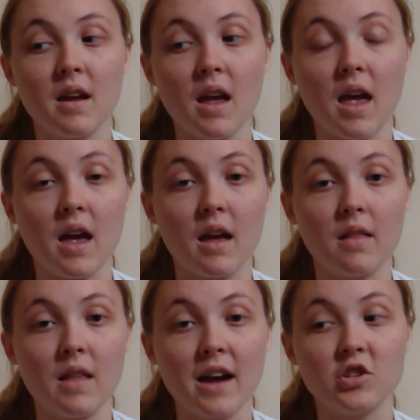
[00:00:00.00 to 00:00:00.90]
and
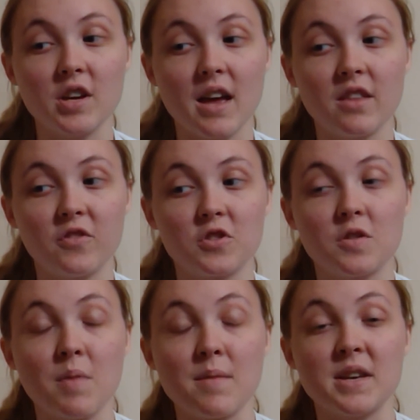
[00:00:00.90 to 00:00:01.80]
actually I had the first
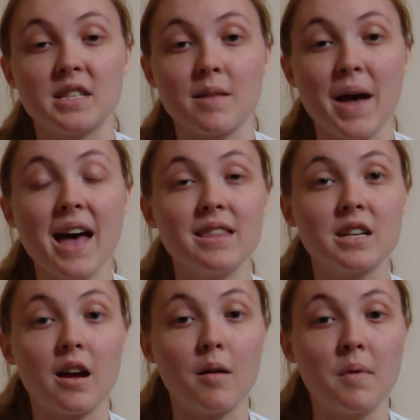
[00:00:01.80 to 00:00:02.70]
2 babies in the
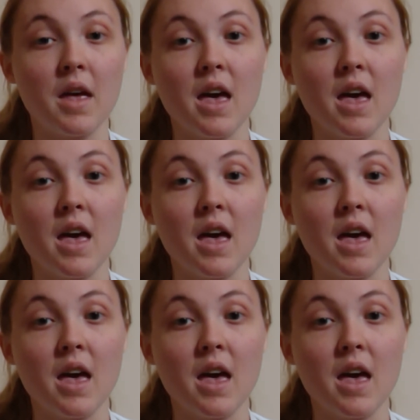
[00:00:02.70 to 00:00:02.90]
bathtub,